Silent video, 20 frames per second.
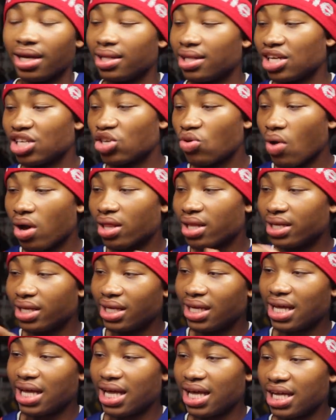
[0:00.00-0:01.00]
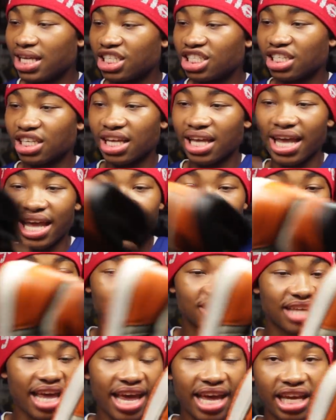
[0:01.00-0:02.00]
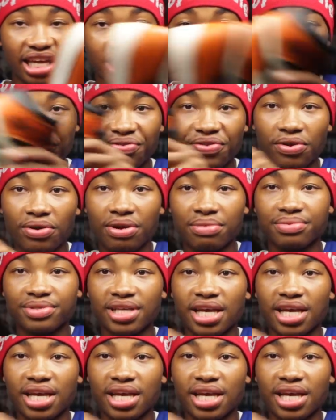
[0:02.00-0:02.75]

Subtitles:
This quality is insane. You feel what I'm